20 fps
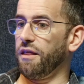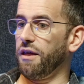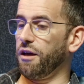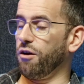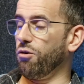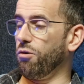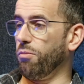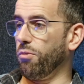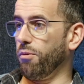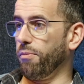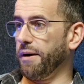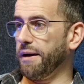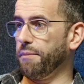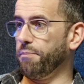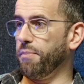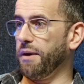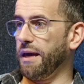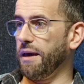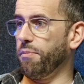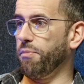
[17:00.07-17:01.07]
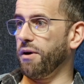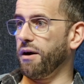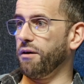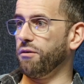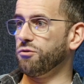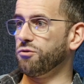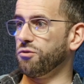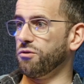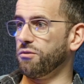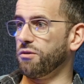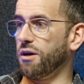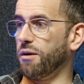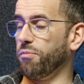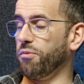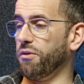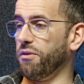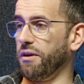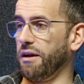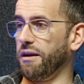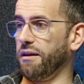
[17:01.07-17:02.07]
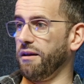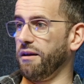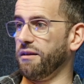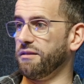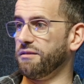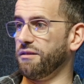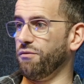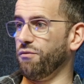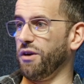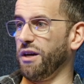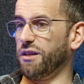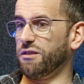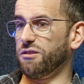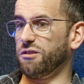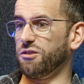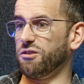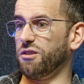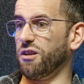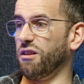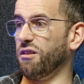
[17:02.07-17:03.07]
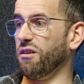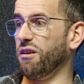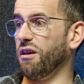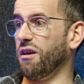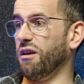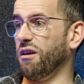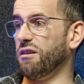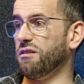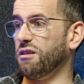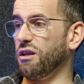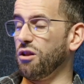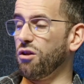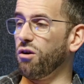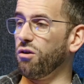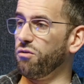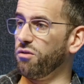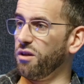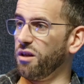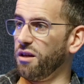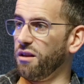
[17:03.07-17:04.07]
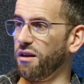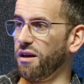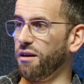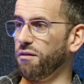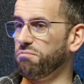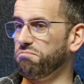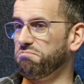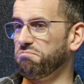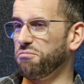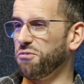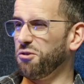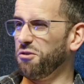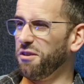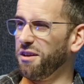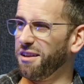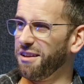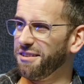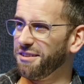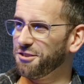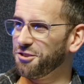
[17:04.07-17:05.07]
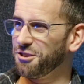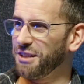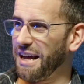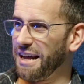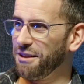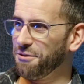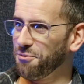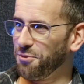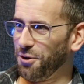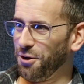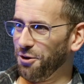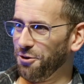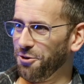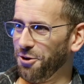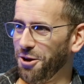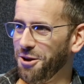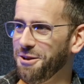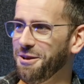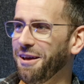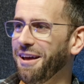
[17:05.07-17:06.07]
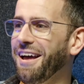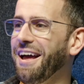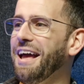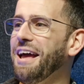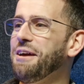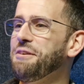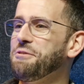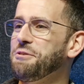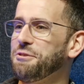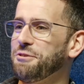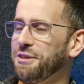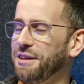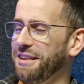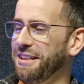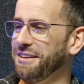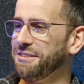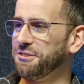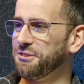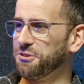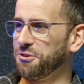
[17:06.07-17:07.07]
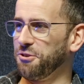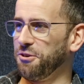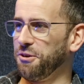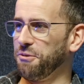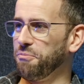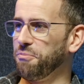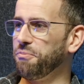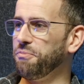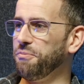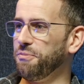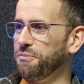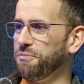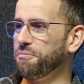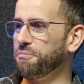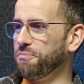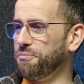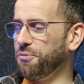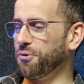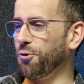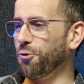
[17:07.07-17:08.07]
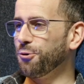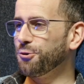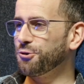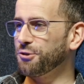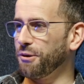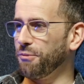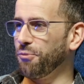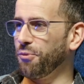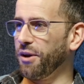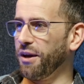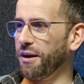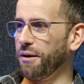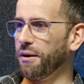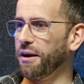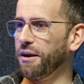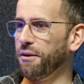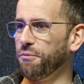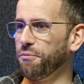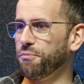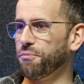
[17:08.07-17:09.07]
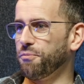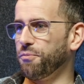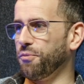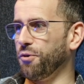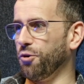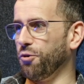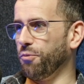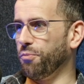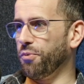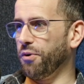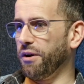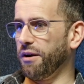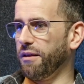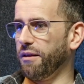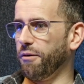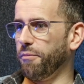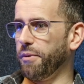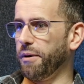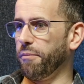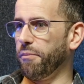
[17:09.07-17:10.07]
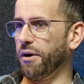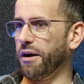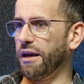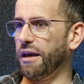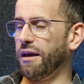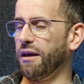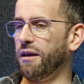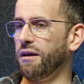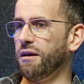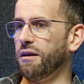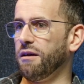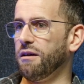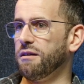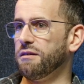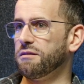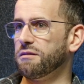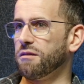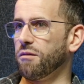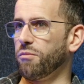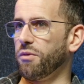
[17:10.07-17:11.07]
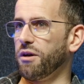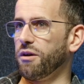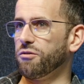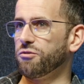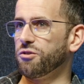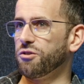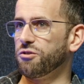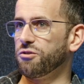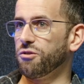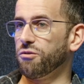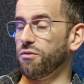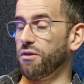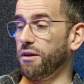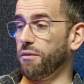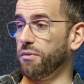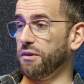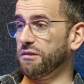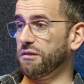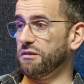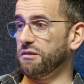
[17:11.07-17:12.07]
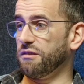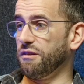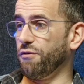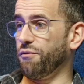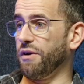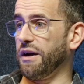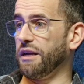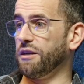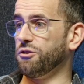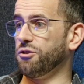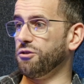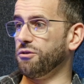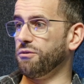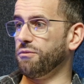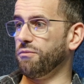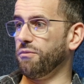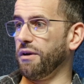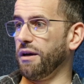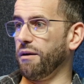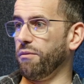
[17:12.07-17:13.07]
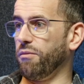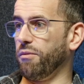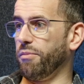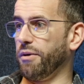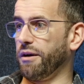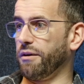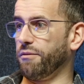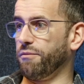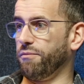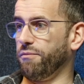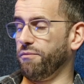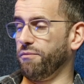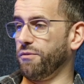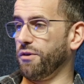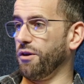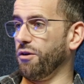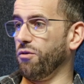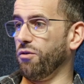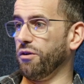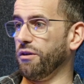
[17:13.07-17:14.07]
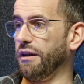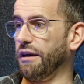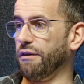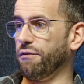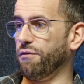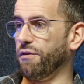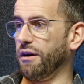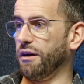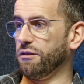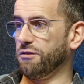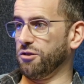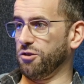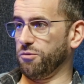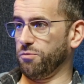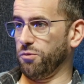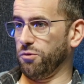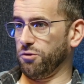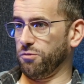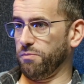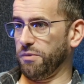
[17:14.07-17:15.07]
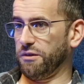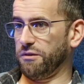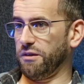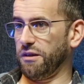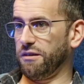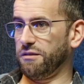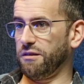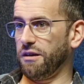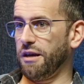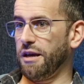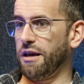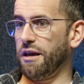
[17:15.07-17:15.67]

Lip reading: then got bought by PayPal. So a couple of the earliest investors had said, "Oh, really, like, don't really understand what you're doing. You think this is going to go somewhere," and, you know, put in a little bit of money. Someone else had sold their business to FanDuel, a big kind of online fantasy sports business,